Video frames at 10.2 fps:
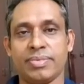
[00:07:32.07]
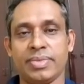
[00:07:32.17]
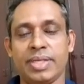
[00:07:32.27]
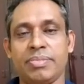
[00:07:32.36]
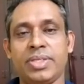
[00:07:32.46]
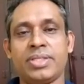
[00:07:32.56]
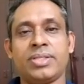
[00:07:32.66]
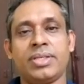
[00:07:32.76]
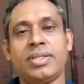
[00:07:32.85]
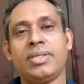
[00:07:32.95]
That means
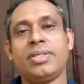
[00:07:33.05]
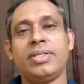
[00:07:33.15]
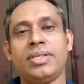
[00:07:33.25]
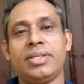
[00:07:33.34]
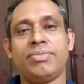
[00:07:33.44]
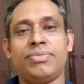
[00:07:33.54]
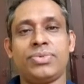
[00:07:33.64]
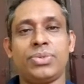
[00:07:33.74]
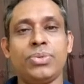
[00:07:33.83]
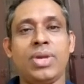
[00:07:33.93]
if
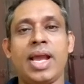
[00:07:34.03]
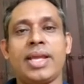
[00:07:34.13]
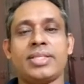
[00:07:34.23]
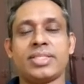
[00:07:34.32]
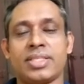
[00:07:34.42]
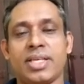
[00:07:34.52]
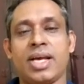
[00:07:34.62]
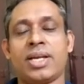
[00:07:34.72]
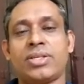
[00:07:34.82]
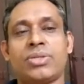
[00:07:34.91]
two lines are